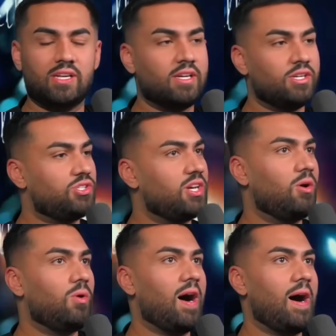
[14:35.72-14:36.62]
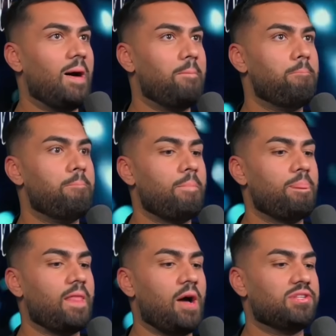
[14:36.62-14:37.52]
Mm. So um,
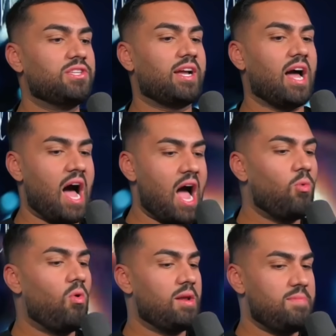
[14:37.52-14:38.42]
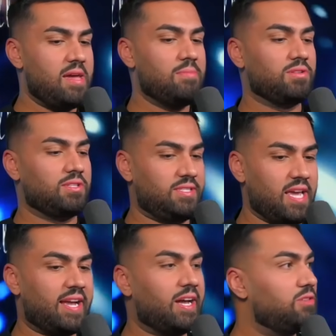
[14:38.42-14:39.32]
I was like, I want to be able to
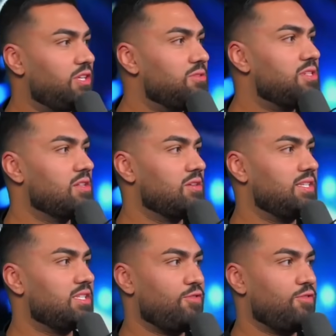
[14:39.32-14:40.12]
take out the utilities.